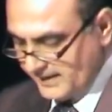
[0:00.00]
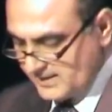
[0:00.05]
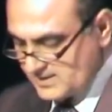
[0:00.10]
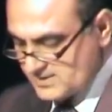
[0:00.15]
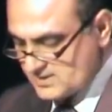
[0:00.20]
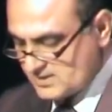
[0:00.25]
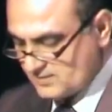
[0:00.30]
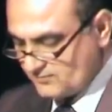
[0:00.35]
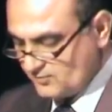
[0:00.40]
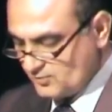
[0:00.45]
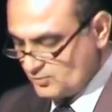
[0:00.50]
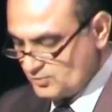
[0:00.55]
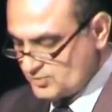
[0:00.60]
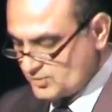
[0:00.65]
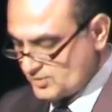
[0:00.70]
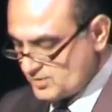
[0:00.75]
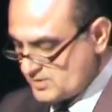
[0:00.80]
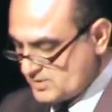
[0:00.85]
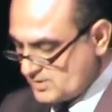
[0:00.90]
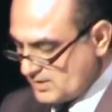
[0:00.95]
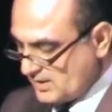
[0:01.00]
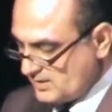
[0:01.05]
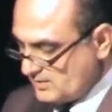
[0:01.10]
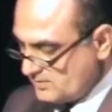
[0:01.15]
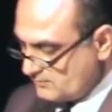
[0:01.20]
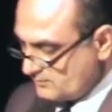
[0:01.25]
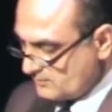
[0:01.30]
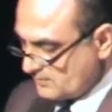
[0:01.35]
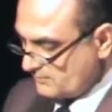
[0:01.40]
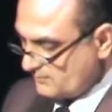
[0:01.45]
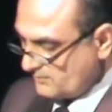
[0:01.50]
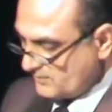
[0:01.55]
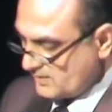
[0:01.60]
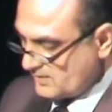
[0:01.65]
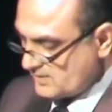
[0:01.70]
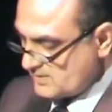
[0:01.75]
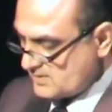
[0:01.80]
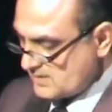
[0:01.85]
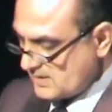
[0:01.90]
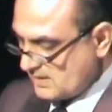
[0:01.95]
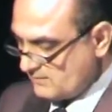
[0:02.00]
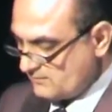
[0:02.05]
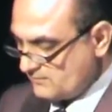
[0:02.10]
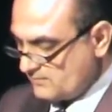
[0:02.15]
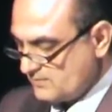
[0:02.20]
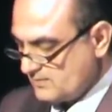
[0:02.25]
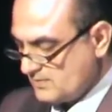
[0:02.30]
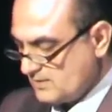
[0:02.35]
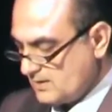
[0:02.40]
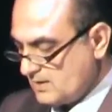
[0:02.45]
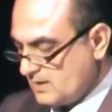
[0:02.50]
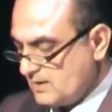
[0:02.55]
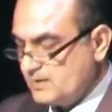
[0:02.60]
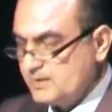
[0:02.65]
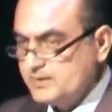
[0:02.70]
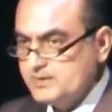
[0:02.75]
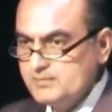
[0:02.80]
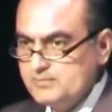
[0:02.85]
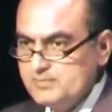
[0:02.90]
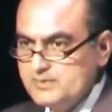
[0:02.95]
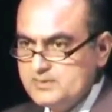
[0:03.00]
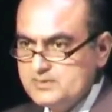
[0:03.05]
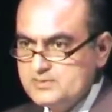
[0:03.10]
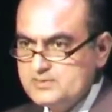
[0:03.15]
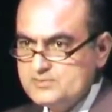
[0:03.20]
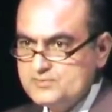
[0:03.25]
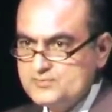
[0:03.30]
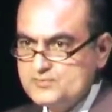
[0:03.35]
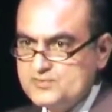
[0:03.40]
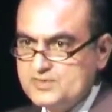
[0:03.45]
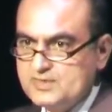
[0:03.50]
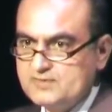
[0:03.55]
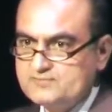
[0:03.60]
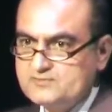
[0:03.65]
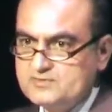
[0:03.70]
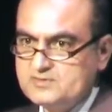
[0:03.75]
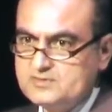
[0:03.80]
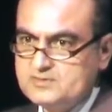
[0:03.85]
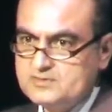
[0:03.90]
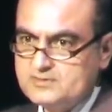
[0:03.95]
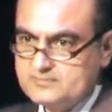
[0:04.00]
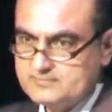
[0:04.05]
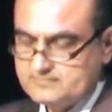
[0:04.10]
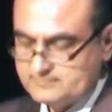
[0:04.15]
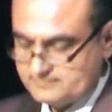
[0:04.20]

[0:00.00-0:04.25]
Hence, the future state of affairs has already been drafted.